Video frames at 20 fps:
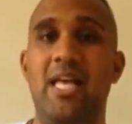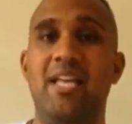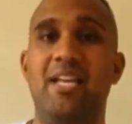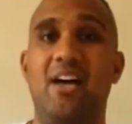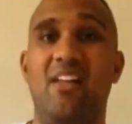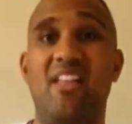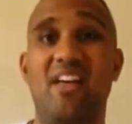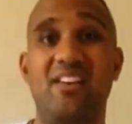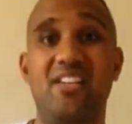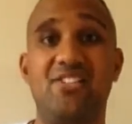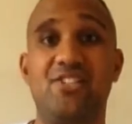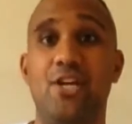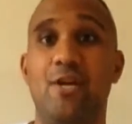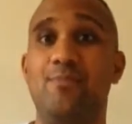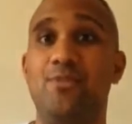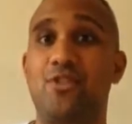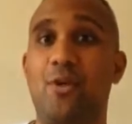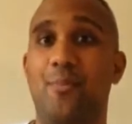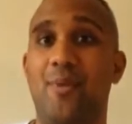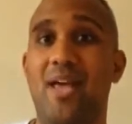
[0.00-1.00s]
Now that
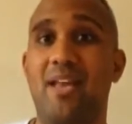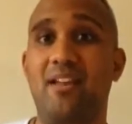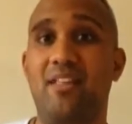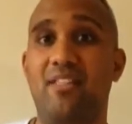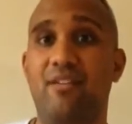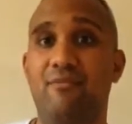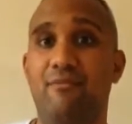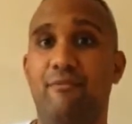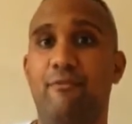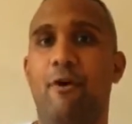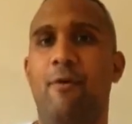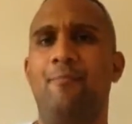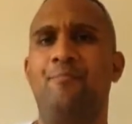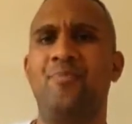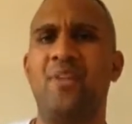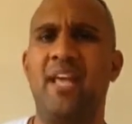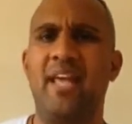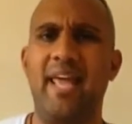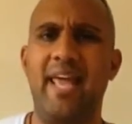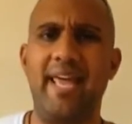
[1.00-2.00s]
disturbance can be anything from
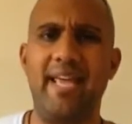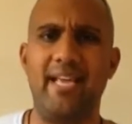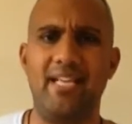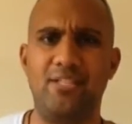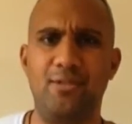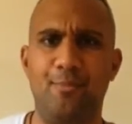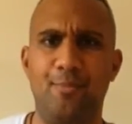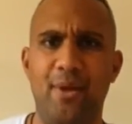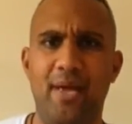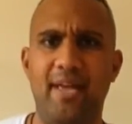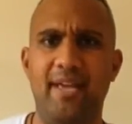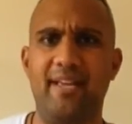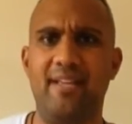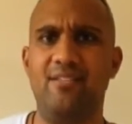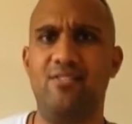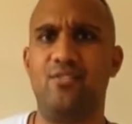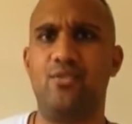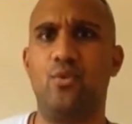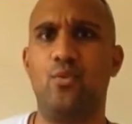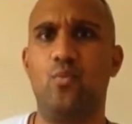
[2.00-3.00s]
aches and
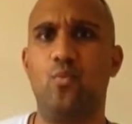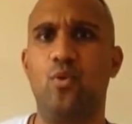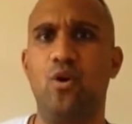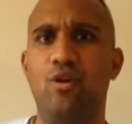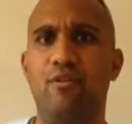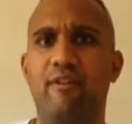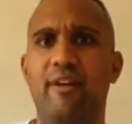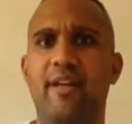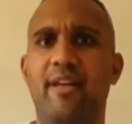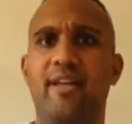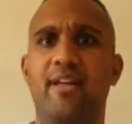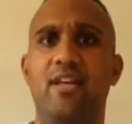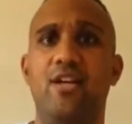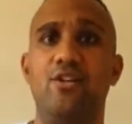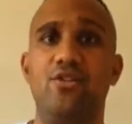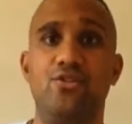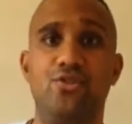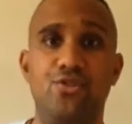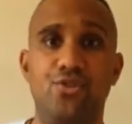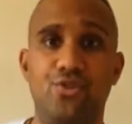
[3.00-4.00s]
pains, worry,
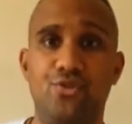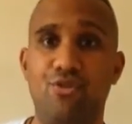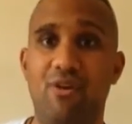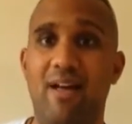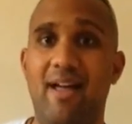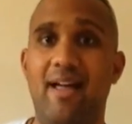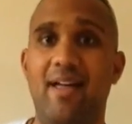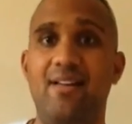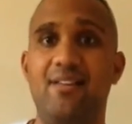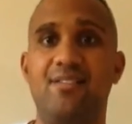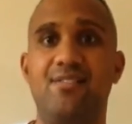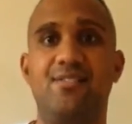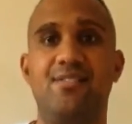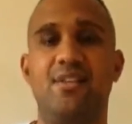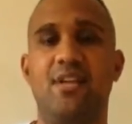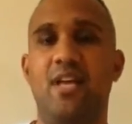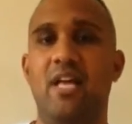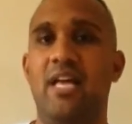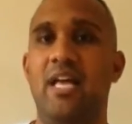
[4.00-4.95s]
stress,